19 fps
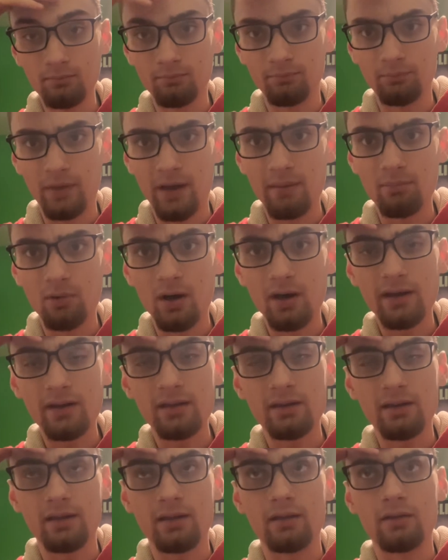I bought
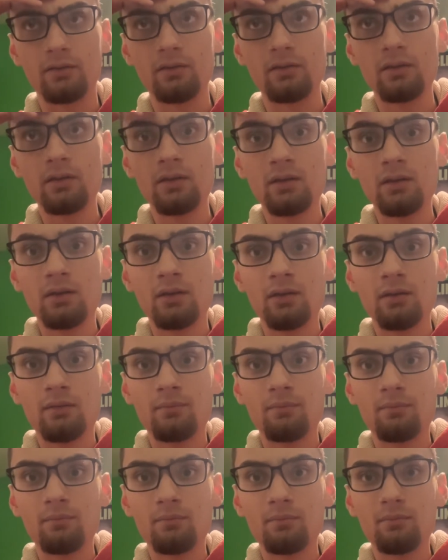it and
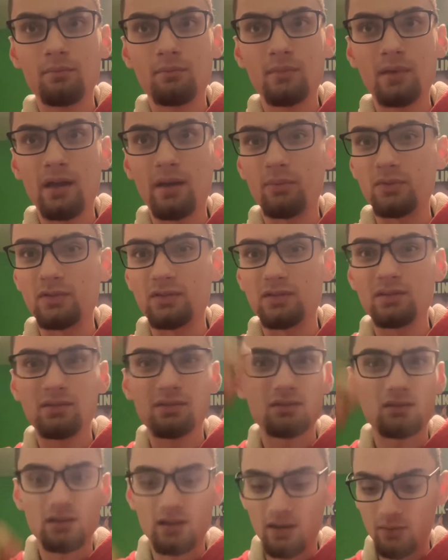I
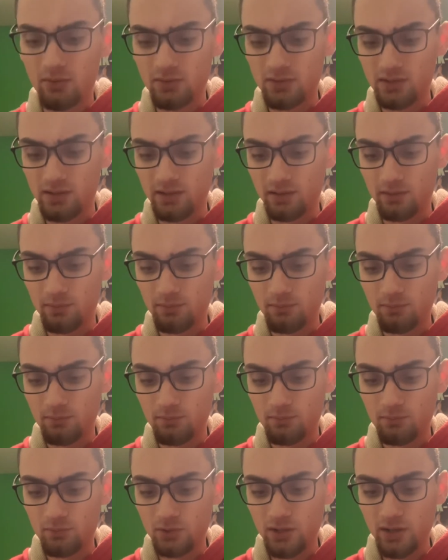was like
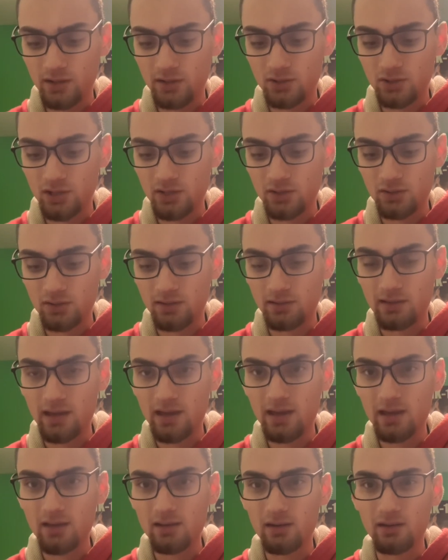trying to change the
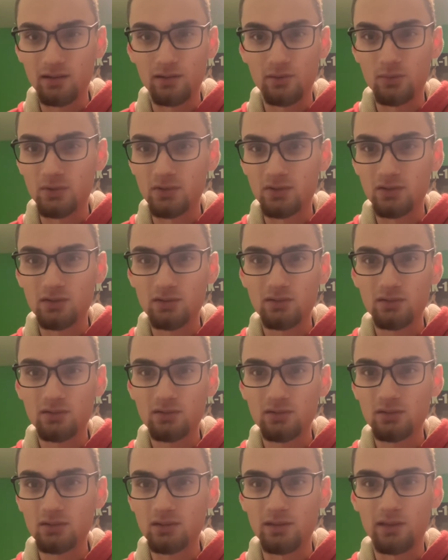date and it
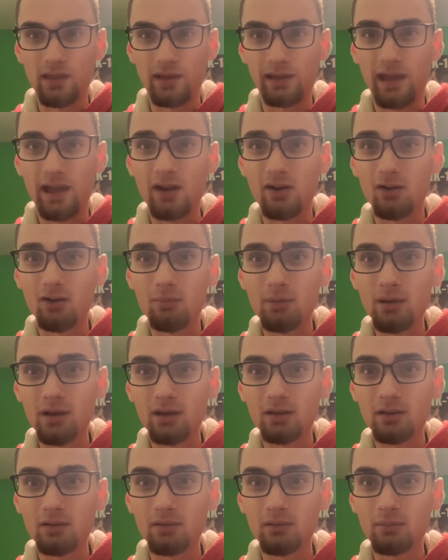was in like
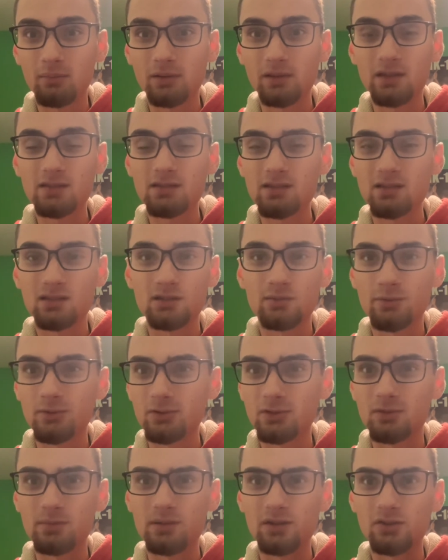Arabic, but this is
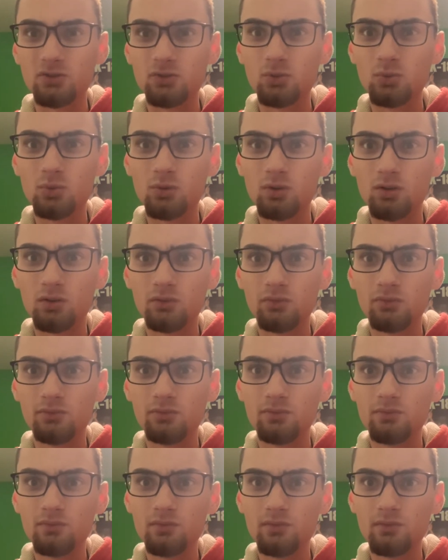supposed to be a dual
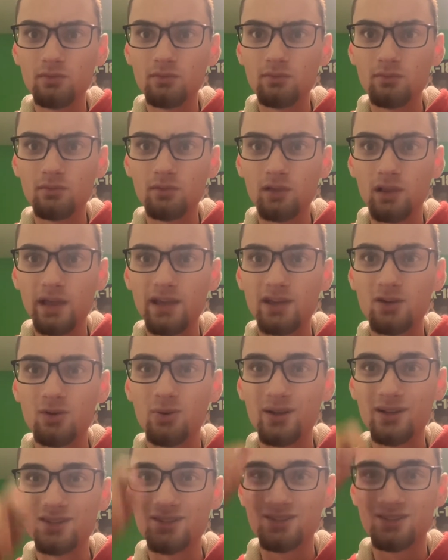
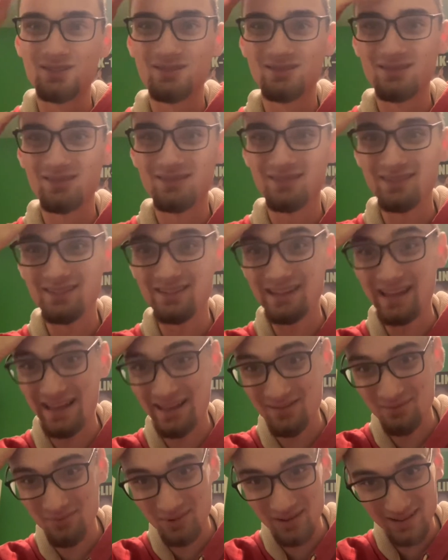language
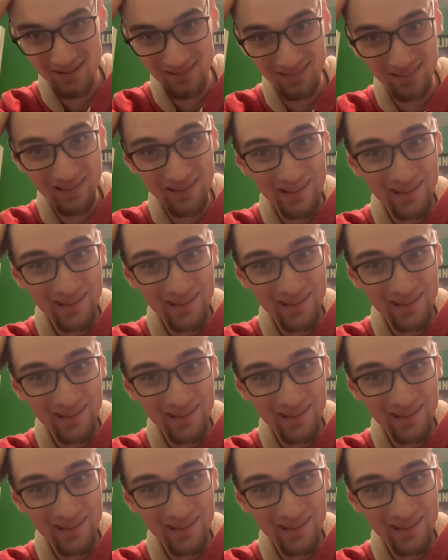date wheel.